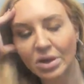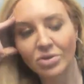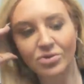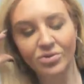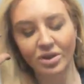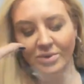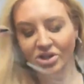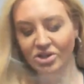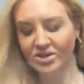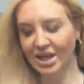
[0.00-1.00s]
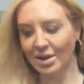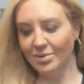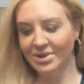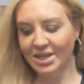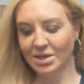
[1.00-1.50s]
So somebody just said I've
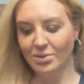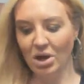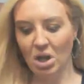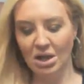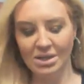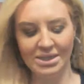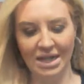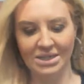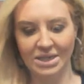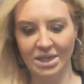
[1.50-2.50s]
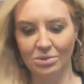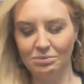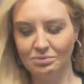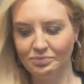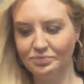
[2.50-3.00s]
been thinking about contacting him.